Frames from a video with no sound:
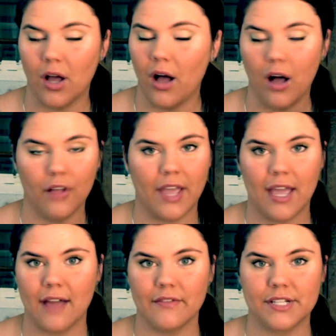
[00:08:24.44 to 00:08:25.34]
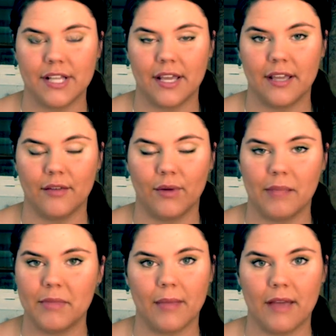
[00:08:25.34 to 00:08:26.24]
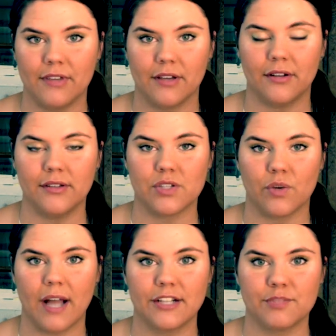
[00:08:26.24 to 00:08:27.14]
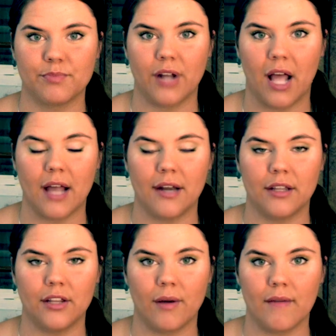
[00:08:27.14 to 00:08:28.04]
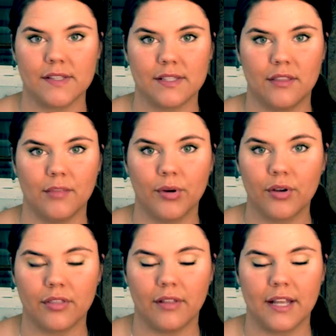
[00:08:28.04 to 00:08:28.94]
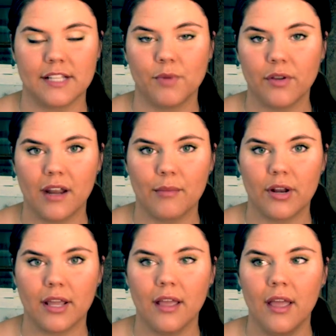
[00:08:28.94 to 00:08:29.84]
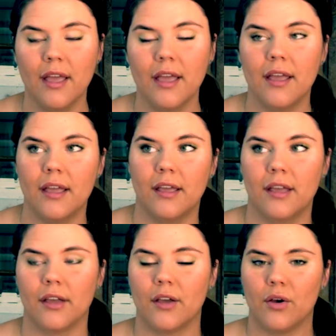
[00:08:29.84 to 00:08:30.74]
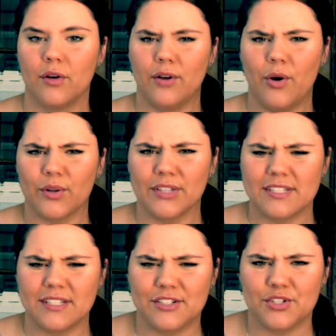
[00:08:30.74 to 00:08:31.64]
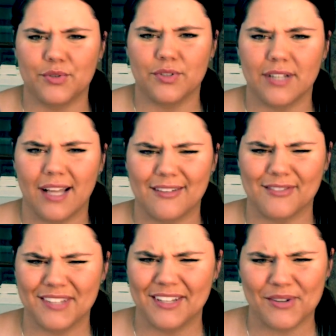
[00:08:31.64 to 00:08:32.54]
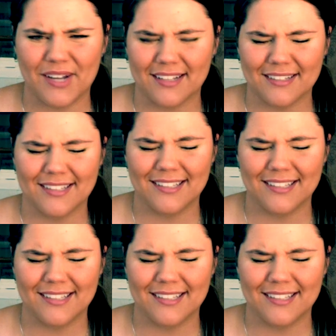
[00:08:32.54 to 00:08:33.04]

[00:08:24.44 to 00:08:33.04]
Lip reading: all day, every day when I'm in my vehicle. So I just put on, you know, obviously the book, the latest book that I'm reading or listening to. I don't really know how to